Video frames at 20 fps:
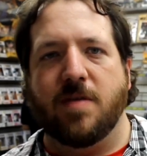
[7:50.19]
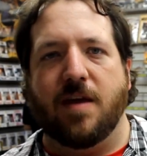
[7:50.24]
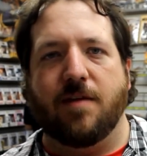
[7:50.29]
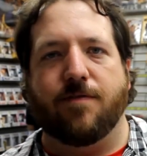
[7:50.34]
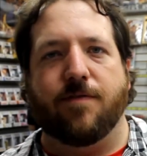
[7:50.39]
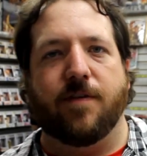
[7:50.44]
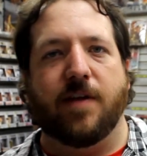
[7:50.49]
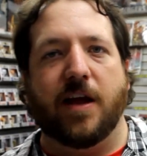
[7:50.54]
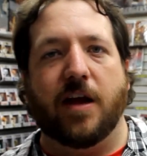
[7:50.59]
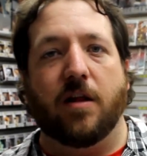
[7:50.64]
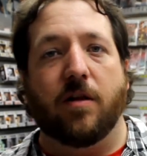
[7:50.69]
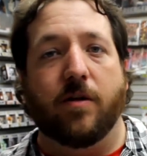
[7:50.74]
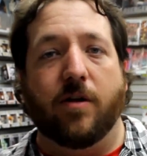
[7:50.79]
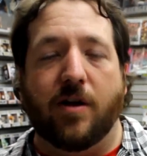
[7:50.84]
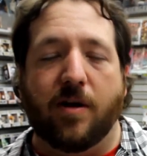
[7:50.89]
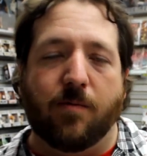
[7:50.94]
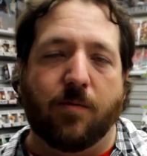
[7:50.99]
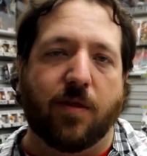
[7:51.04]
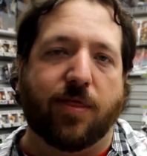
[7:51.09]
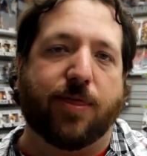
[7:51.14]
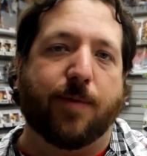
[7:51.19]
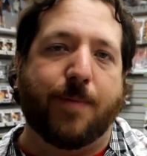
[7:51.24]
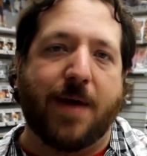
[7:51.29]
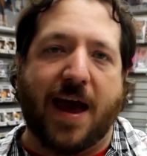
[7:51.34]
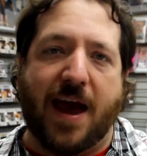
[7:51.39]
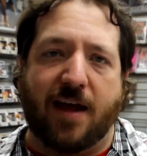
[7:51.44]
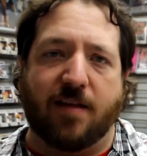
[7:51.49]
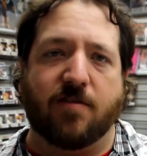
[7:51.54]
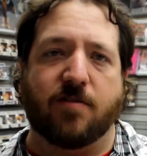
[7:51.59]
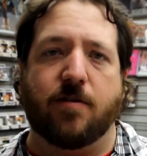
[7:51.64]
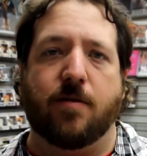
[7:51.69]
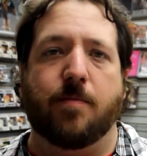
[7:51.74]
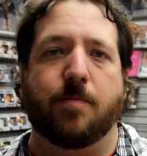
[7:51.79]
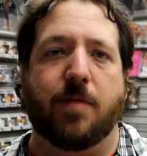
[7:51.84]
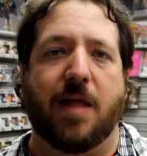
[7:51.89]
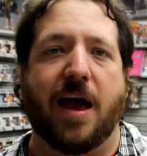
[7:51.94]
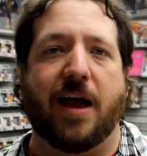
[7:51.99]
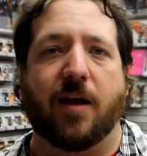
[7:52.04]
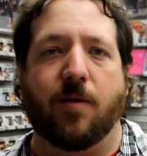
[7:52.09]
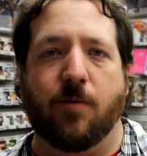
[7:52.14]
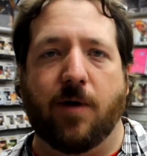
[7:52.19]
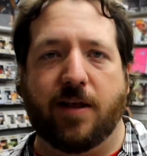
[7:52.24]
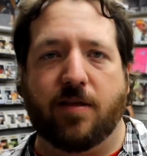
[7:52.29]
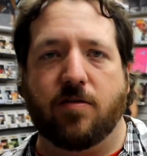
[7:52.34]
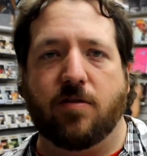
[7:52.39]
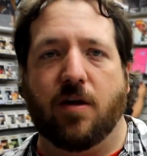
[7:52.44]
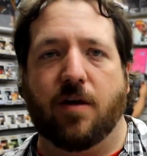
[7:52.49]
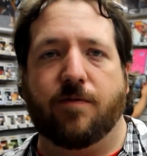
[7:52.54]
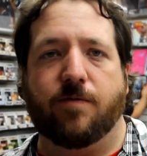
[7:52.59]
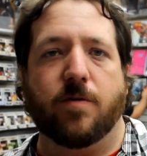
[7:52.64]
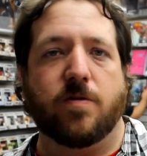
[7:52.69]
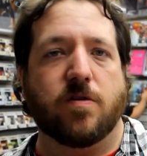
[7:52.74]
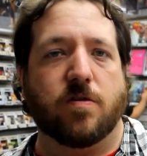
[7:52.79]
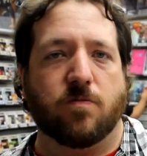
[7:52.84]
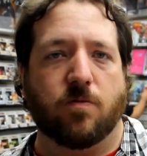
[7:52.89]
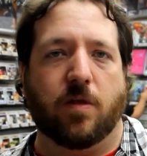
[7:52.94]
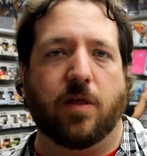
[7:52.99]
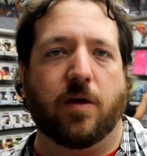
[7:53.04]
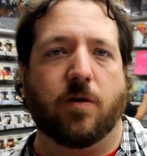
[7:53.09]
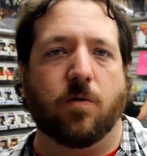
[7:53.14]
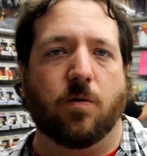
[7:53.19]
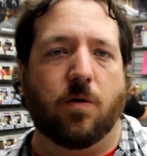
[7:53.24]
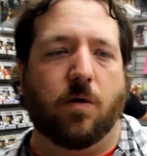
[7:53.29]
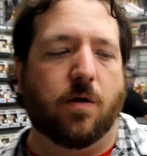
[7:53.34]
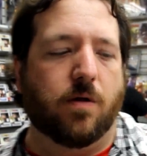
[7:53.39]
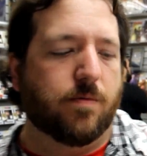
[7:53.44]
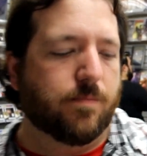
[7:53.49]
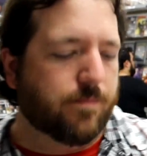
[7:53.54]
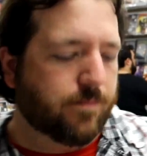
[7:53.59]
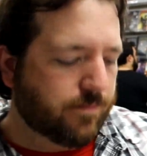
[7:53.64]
they've included it with the past Black and White stuff, which is really cool.